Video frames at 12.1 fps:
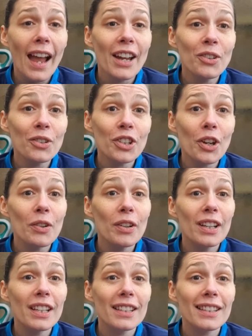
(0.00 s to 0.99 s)
And also,
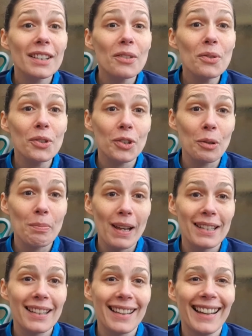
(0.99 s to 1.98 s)
it's also
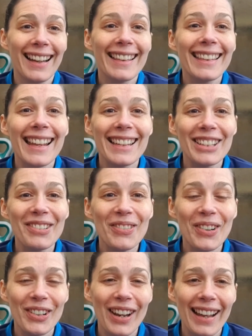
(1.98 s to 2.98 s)
better, and then you
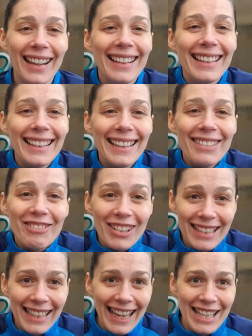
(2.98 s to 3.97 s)
won't
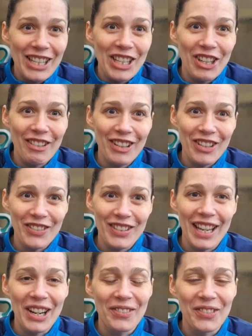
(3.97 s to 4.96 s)
risk injuring
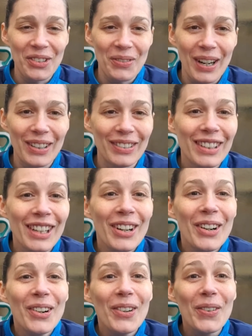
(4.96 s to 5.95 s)
yourself as well,
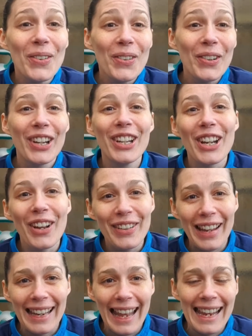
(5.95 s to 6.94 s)
or
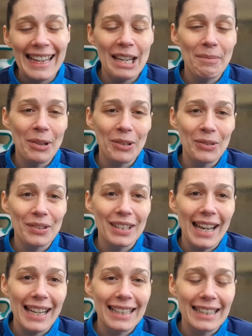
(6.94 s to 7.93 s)
again, achy muscles the
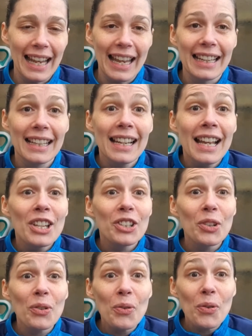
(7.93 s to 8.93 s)
next day.
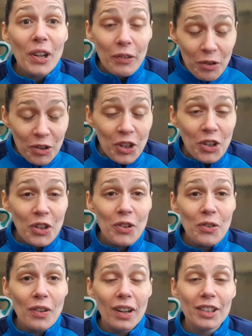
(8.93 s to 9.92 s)
So if you're
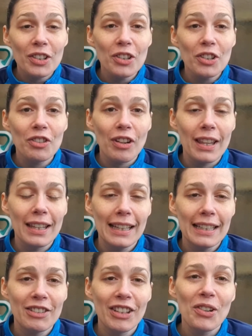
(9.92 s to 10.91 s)
new to strength and
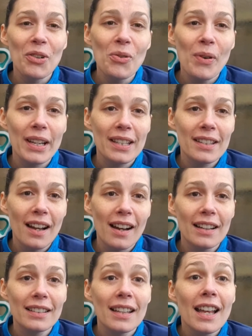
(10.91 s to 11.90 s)
conditioning, always
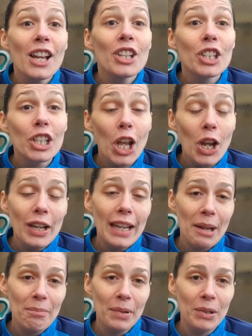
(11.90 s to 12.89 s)
start slowly
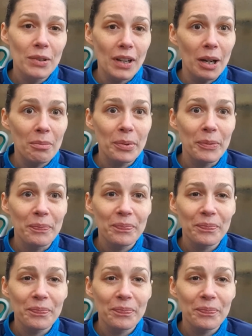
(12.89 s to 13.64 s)
and build up.